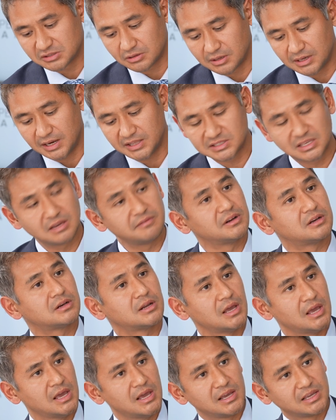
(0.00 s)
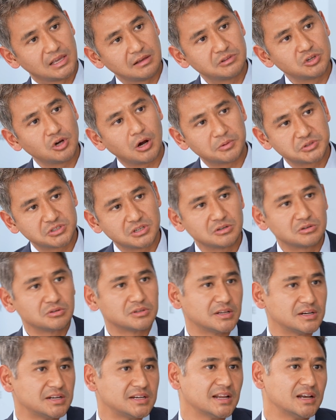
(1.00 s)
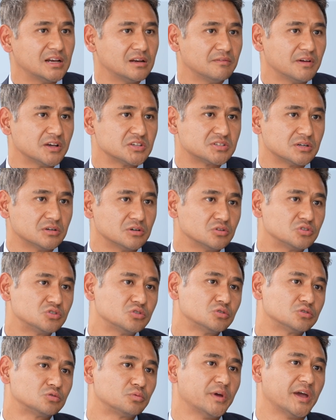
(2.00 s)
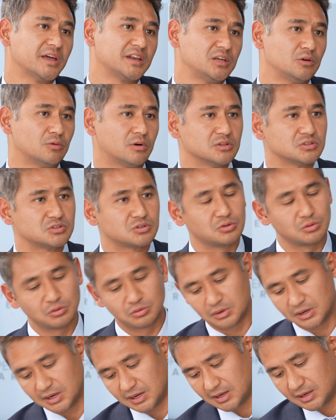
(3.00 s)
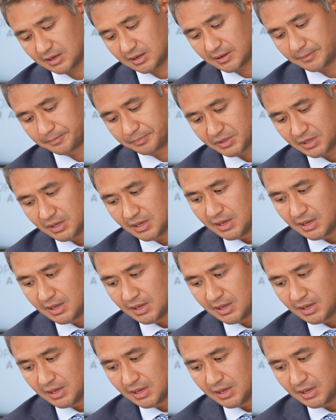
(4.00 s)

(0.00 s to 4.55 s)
on. Let's give the option to the retail investor to choose where he wants to.